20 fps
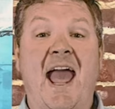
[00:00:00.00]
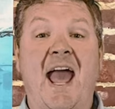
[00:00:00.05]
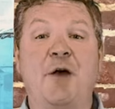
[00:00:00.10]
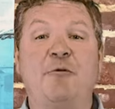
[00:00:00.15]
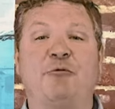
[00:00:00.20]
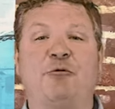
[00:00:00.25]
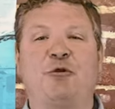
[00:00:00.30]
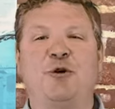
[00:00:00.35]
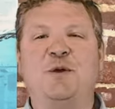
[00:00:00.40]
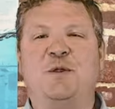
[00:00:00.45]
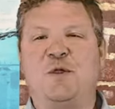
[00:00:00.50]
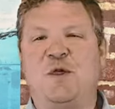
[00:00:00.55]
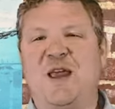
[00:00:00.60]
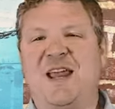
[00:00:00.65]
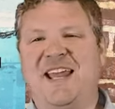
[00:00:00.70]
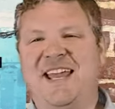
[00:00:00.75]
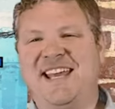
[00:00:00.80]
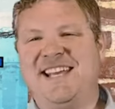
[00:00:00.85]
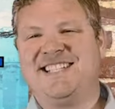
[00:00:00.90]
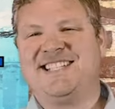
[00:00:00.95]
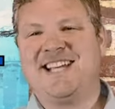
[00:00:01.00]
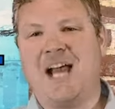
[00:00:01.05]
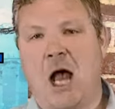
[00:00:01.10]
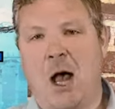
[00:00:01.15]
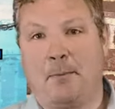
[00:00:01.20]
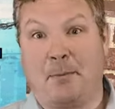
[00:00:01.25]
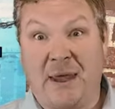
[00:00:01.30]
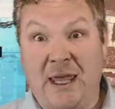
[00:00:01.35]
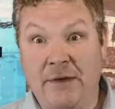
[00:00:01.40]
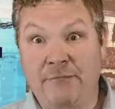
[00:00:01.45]
Everything is
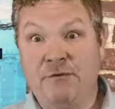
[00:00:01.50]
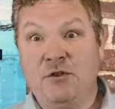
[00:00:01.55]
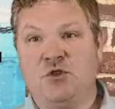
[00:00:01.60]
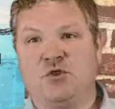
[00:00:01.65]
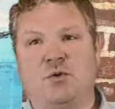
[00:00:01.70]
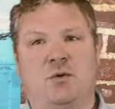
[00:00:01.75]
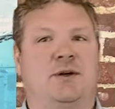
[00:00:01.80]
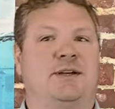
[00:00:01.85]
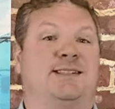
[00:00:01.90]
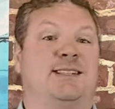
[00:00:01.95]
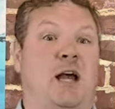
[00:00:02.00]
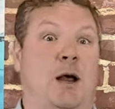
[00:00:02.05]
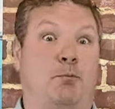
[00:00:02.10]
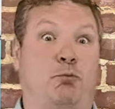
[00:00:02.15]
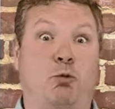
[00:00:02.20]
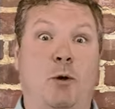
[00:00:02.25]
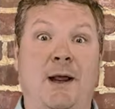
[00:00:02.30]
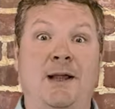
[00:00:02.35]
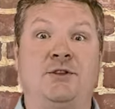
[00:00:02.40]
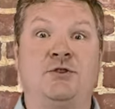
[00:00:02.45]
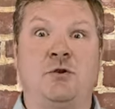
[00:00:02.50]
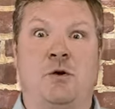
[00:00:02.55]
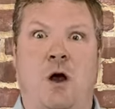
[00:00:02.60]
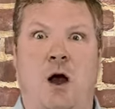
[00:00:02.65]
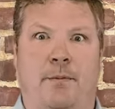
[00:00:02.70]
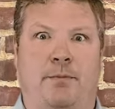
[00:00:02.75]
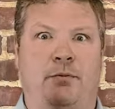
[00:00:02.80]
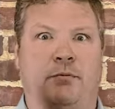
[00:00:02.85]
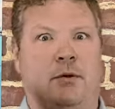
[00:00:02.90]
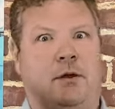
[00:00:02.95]
up. Inventory's up, rates are
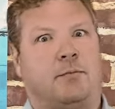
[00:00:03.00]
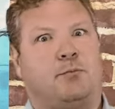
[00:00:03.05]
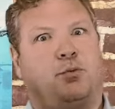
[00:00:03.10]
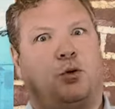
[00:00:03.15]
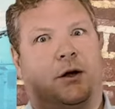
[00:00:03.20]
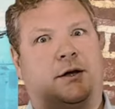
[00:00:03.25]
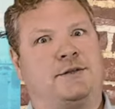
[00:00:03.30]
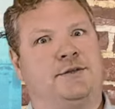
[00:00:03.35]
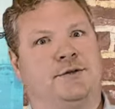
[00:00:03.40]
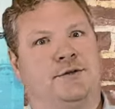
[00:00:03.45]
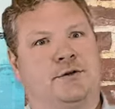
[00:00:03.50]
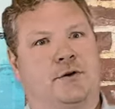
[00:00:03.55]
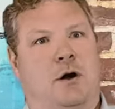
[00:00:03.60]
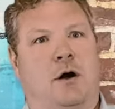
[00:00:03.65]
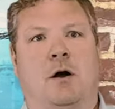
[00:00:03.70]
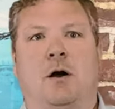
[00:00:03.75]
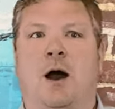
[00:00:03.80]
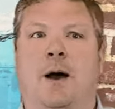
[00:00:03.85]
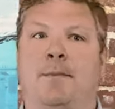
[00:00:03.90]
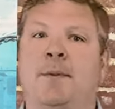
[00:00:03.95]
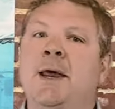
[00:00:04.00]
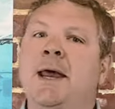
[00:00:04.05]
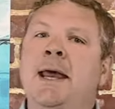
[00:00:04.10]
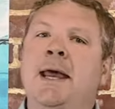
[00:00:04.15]
up, and prices are up.